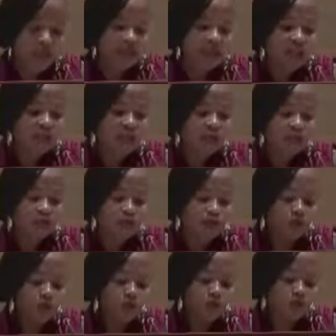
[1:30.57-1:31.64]
A single
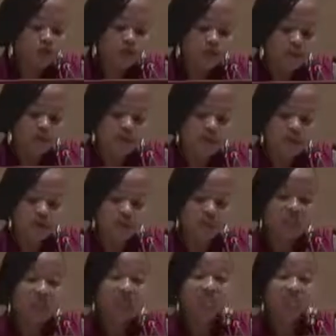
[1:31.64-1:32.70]
nuclear weapon will
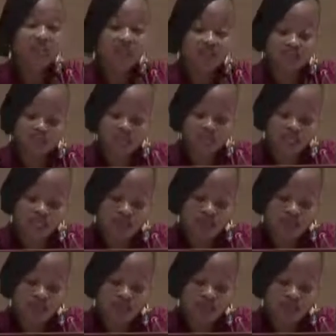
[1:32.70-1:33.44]
cause devastating